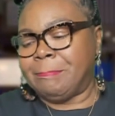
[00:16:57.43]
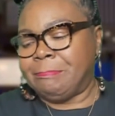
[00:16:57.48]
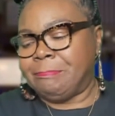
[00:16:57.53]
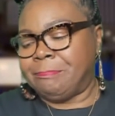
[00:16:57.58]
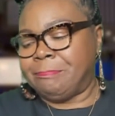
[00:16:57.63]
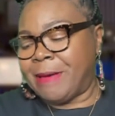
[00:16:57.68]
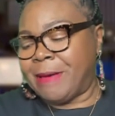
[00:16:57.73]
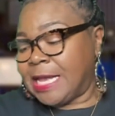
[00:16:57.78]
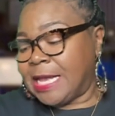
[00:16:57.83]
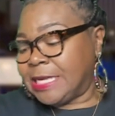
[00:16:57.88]

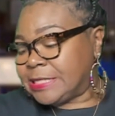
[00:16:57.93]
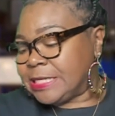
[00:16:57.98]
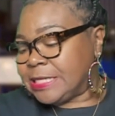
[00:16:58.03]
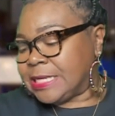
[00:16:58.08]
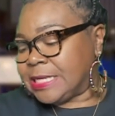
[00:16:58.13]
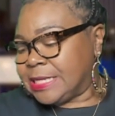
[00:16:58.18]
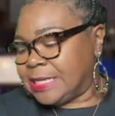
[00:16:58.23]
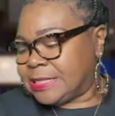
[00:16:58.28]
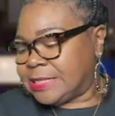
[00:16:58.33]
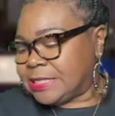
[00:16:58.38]

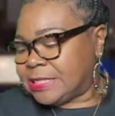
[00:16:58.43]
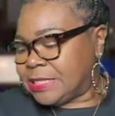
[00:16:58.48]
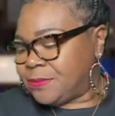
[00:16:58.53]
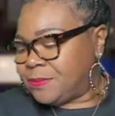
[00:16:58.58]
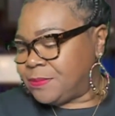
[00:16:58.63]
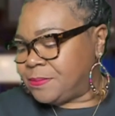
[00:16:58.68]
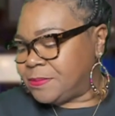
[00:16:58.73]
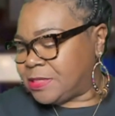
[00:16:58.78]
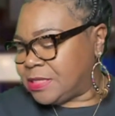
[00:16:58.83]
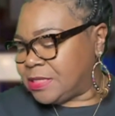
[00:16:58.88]
basically
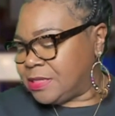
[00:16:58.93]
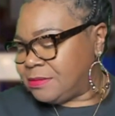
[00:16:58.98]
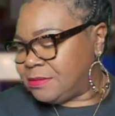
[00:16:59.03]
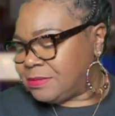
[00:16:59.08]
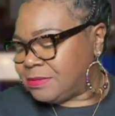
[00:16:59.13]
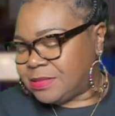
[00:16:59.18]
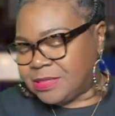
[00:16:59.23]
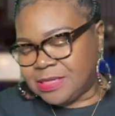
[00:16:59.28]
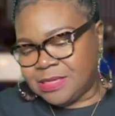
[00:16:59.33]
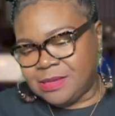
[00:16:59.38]
she
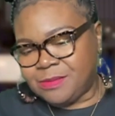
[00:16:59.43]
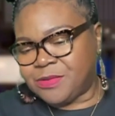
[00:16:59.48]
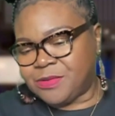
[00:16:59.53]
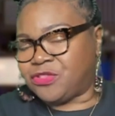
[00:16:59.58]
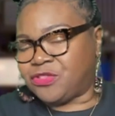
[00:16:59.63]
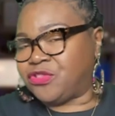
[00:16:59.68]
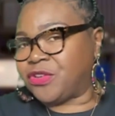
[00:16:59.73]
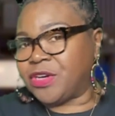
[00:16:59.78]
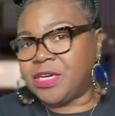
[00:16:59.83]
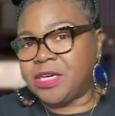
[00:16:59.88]
was
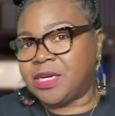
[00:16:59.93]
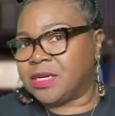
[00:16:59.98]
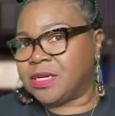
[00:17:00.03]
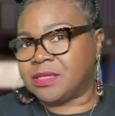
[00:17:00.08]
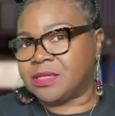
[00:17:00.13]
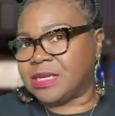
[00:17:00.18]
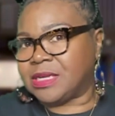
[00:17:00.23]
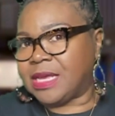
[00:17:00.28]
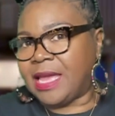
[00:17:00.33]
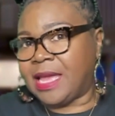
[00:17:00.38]

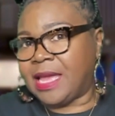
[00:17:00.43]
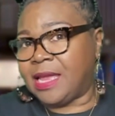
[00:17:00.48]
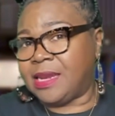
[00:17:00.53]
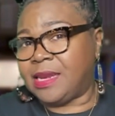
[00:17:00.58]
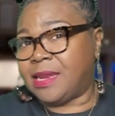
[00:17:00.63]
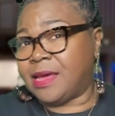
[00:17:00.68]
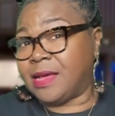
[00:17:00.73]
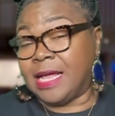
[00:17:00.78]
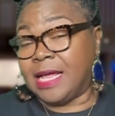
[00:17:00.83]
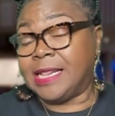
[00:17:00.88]
drugged
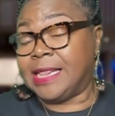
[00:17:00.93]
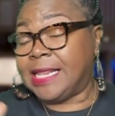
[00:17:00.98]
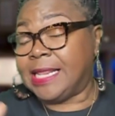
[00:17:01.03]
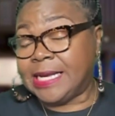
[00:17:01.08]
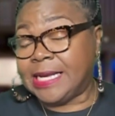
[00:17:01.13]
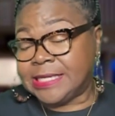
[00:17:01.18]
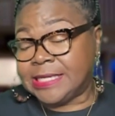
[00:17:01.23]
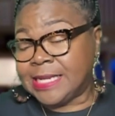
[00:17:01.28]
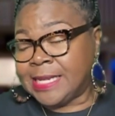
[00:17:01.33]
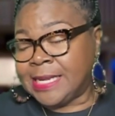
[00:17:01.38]
and
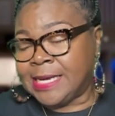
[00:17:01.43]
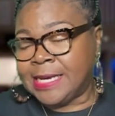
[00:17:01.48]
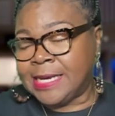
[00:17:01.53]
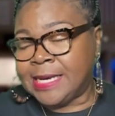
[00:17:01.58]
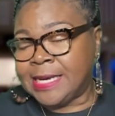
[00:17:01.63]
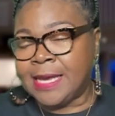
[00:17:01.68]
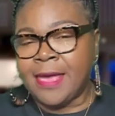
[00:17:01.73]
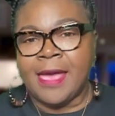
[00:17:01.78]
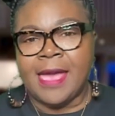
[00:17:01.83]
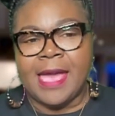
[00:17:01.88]

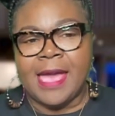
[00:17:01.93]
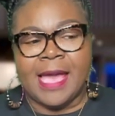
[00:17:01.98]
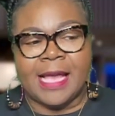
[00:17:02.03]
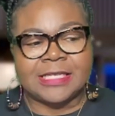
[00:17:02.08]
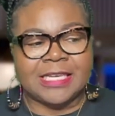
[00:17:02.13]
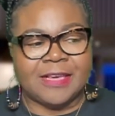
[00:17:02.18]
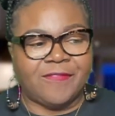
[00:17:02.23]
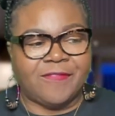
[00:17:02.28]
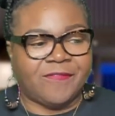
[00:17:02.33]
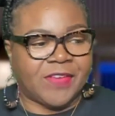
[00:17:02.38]
allegedly, and
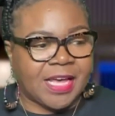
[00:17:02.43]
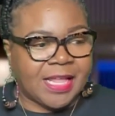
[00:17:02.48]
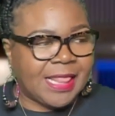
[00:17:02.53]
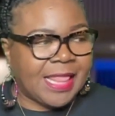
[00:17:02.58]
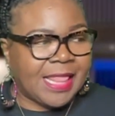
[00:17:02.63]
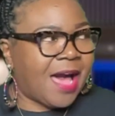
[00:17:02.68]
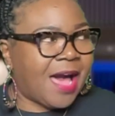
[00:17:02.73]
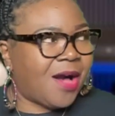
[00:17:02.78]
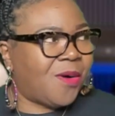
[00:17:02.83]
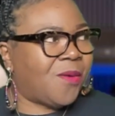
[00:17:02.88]
she fell
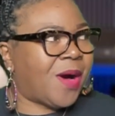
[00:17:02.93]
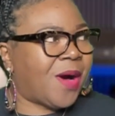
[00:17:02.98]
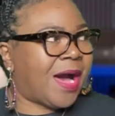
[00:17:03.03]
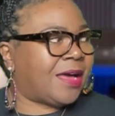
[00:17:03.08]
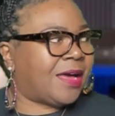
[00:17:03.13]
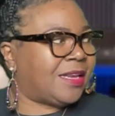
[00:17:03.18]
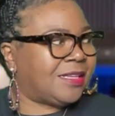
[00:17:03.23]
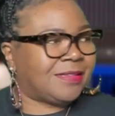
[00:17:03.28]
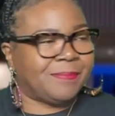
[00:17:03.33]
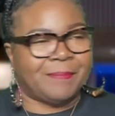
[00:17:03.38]
out
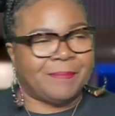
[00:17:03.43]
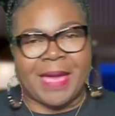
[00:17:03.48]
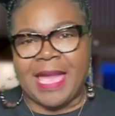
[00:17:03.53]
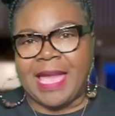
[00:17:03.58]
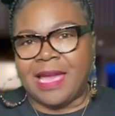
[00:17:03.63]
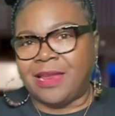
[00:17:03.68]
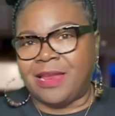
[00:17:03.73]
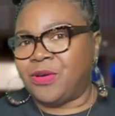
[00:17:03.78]
while this man